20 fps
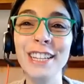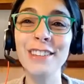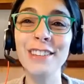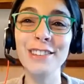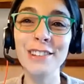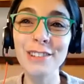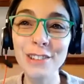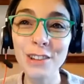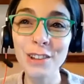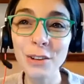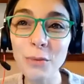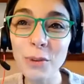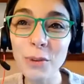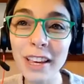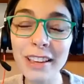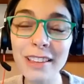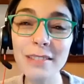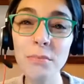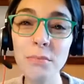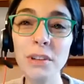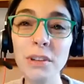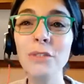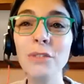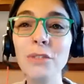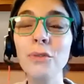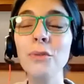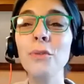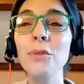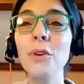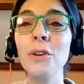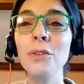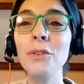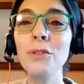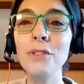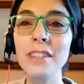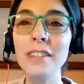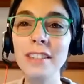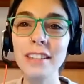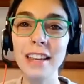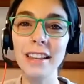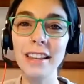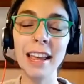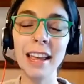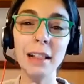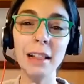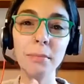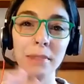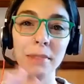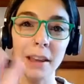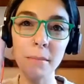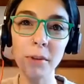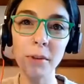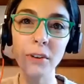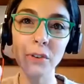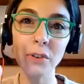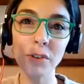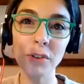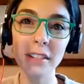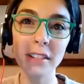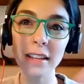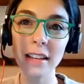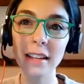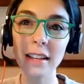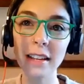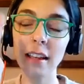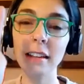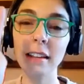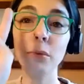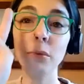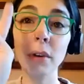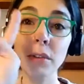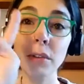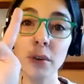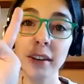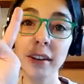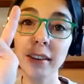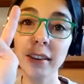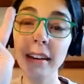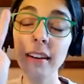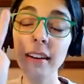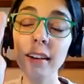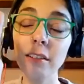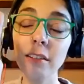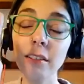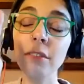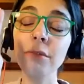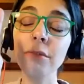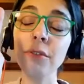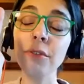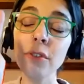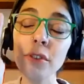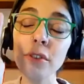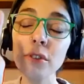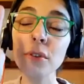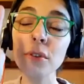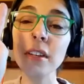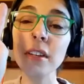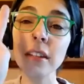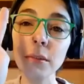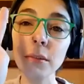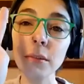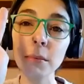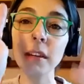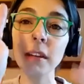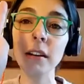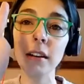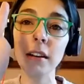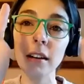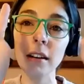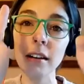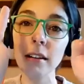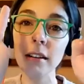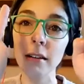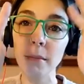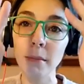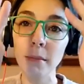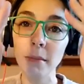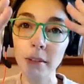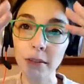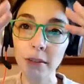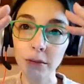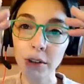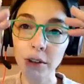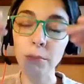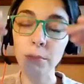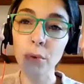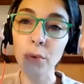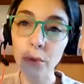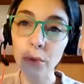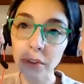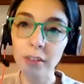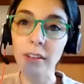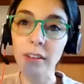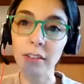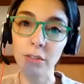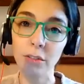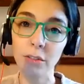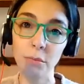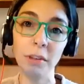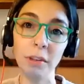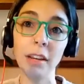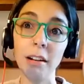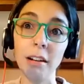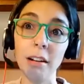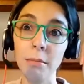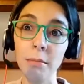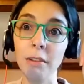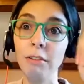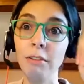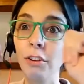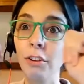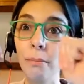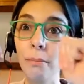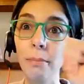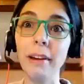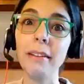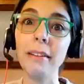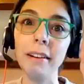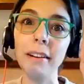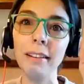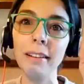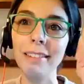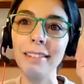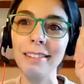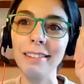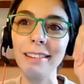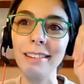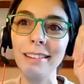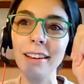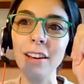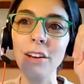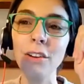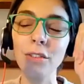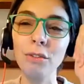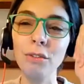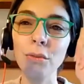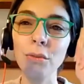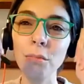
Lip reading: in certain ways. We need to understand, help them understand that when you are there, first you need to be calm. We both need to be calm, even the parents, to